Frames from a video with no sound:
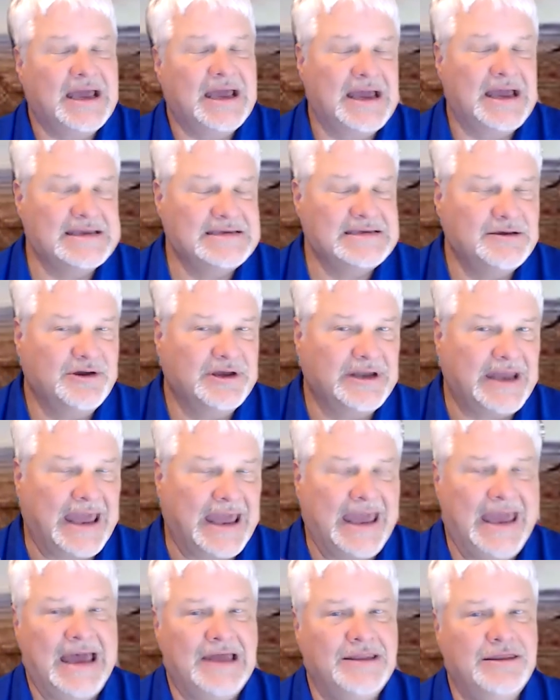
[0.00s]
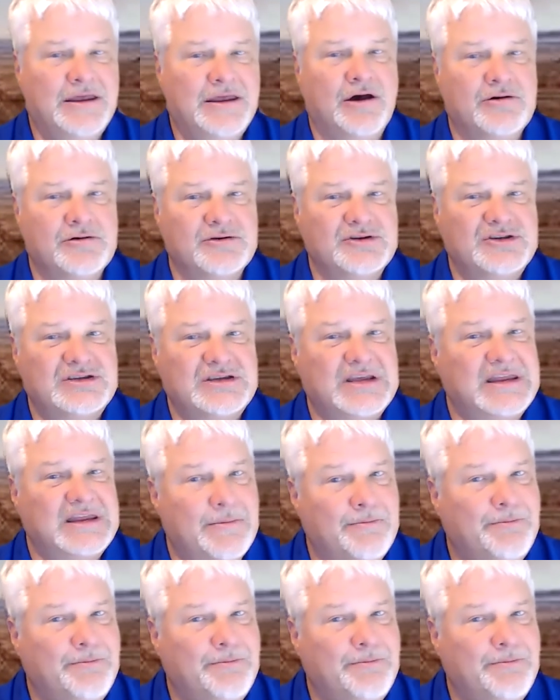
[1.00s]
because you can add those to the